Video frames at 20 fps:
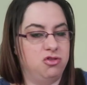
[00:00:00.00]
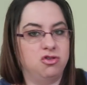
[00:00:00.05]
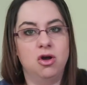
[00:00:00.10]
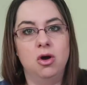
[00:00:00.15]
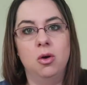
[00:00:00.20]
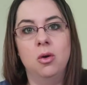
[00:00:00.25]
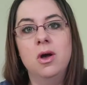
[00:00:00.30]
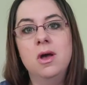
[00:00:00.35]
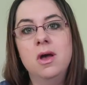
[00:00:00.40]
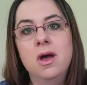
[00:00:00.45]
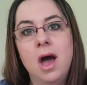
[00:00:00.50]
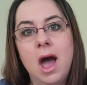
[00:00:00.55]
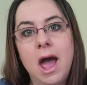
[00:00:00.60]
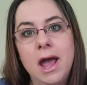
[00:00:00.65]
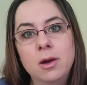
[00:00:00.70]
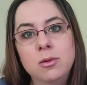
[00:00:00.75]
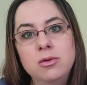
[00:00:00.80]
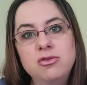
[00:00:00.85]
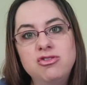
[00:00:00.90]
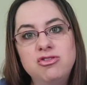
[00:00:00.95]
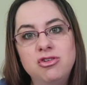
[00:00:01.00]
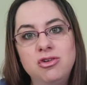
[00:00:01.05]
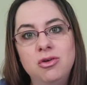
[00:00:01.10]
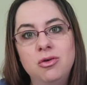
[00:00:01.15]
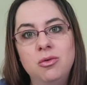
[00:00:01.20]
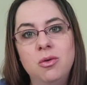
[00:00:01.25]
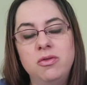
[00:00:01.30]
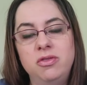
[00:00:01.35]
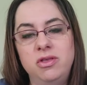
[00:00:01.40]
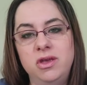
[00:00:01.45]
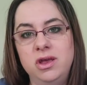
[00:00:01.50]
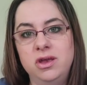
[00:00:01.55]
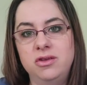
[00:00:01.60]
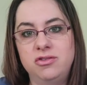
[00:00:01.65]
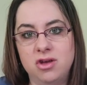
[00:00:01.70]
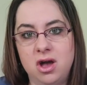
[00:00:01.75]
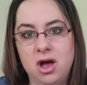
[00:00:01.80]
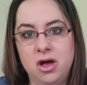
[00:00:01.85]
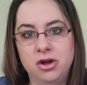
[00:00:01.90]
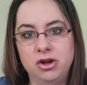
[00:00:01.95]
So I always do the
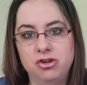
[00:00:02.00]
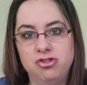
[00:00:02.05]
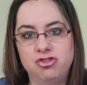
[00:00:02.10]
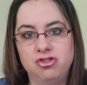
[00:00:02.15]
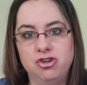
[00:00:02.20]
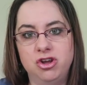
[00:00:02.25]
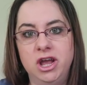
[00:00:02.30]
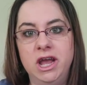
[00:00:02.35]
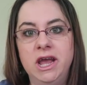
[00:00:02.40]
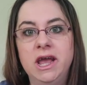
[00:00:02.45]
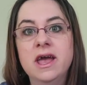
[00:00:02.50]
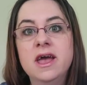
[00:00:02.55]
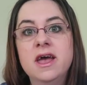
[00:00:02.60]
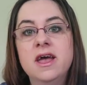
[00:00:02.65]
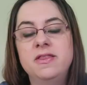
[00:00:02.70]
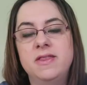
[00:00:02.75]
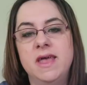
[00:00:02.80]
Dollar Tree.